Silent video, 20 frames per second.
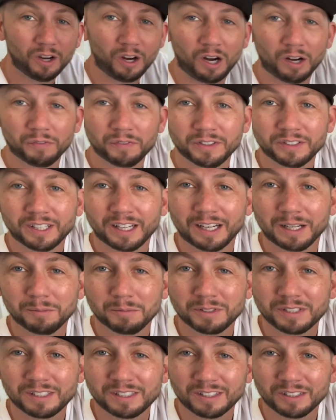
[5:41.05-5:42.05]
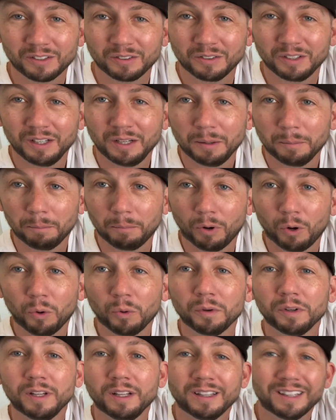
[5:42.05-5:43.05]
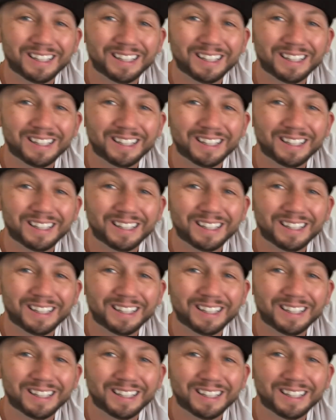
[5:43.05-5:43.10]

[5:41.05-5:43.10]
Oftentimes this little bolt